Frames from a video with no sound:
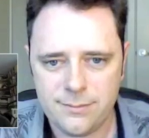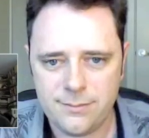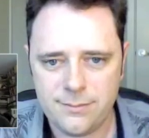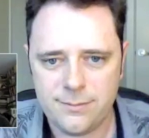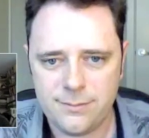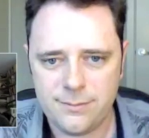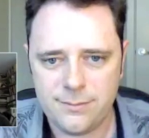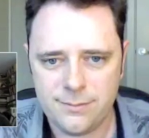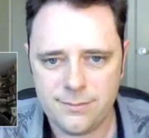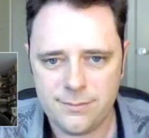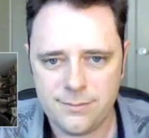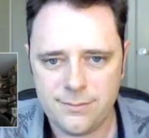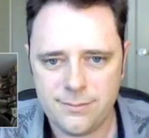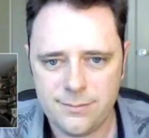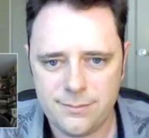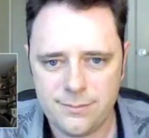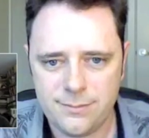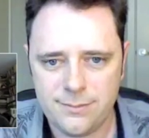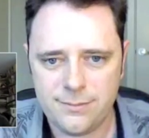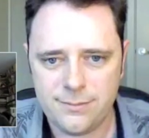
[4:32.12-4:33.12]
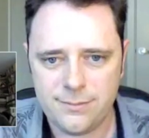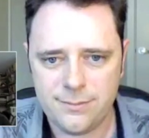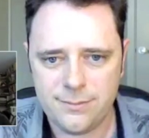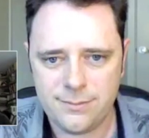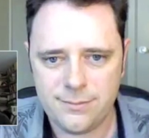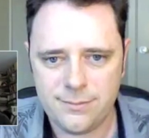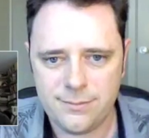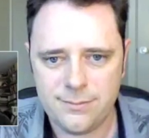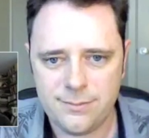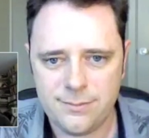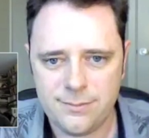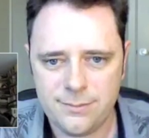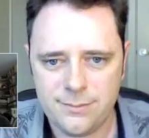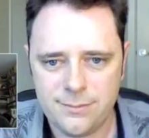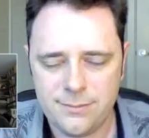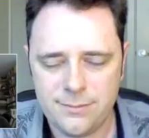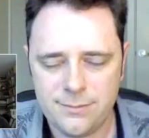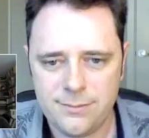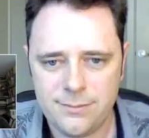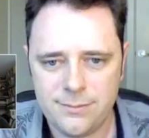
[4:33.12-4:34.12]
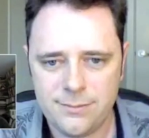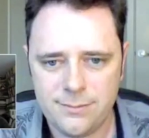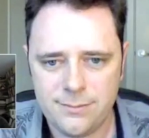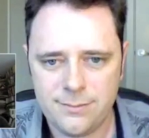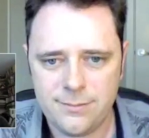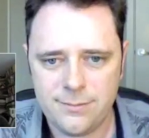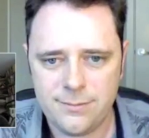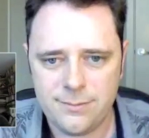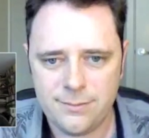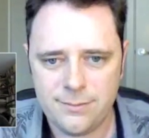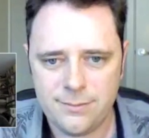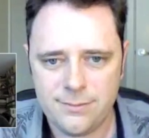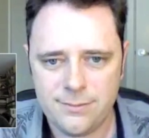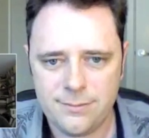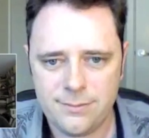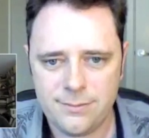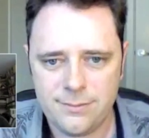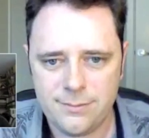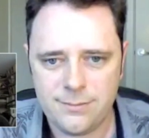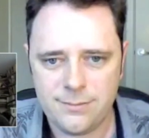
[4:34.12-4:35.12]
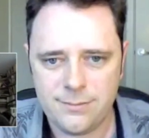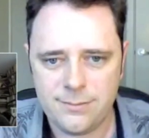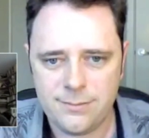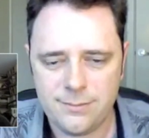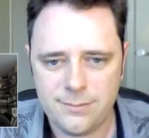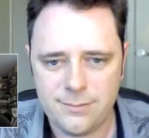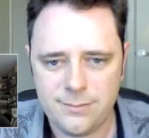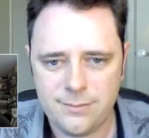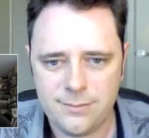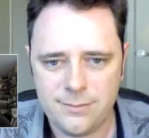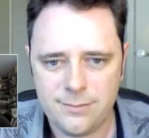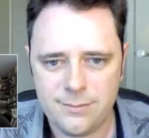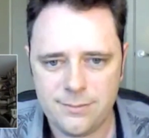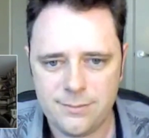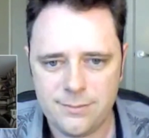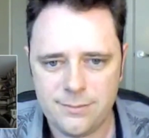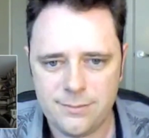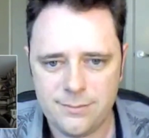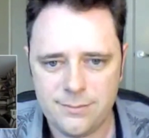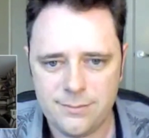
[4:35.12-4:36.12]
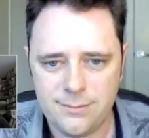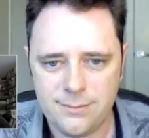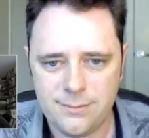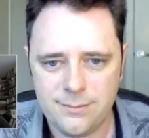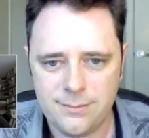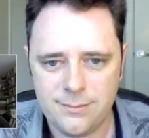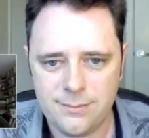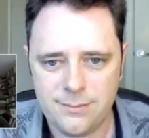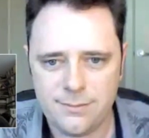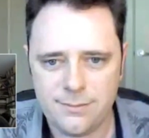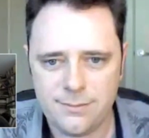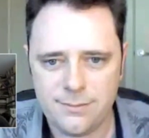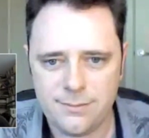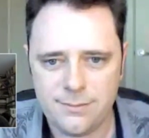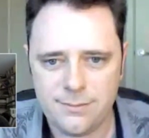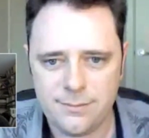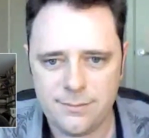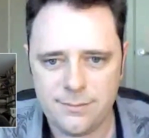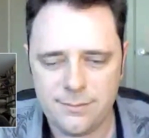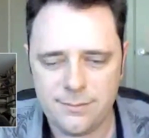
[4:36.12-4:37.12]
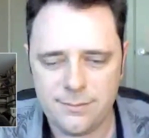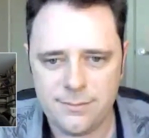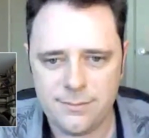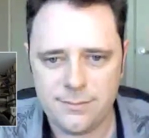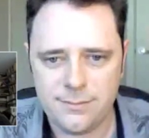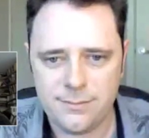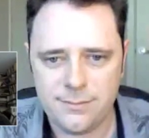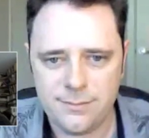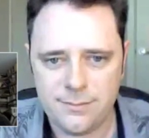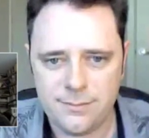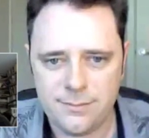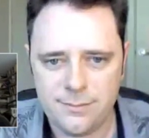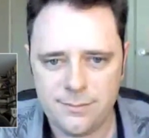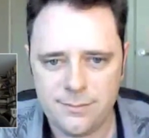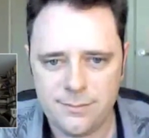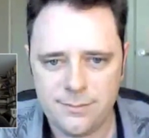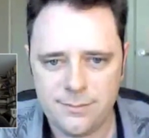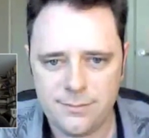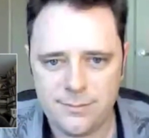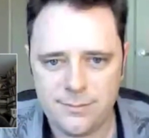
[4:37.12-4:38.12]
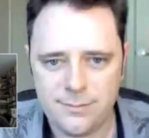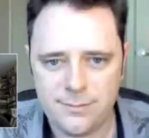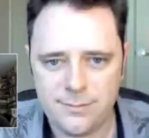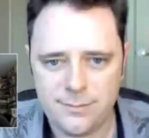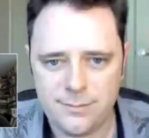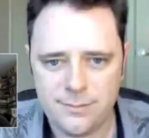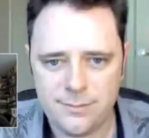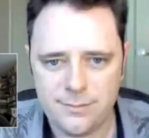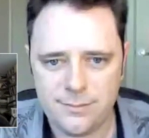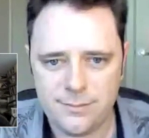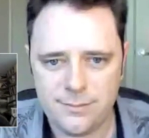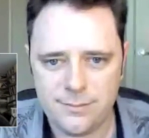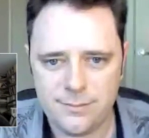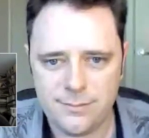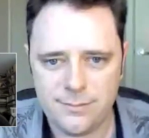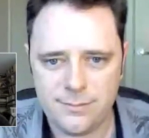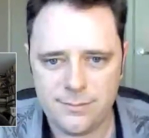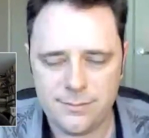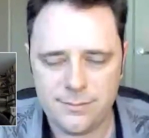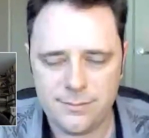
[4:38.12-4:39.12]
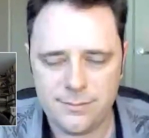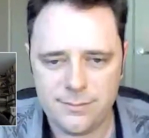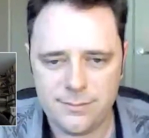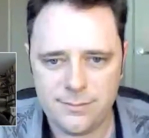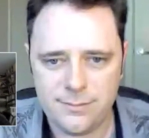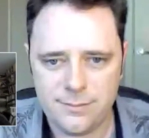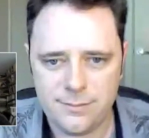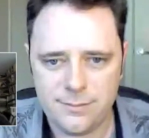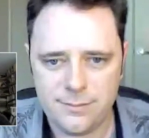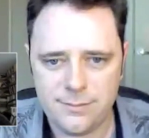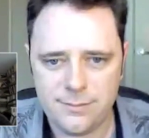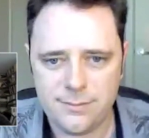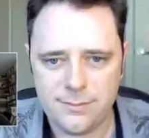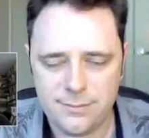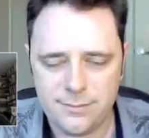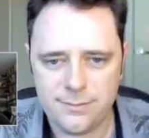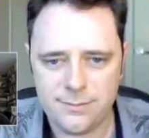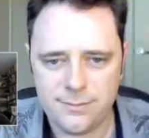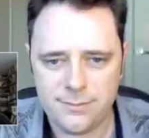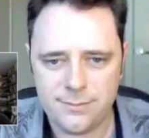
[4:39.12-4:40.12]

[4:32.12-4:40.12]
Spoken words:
This person isn't speaking.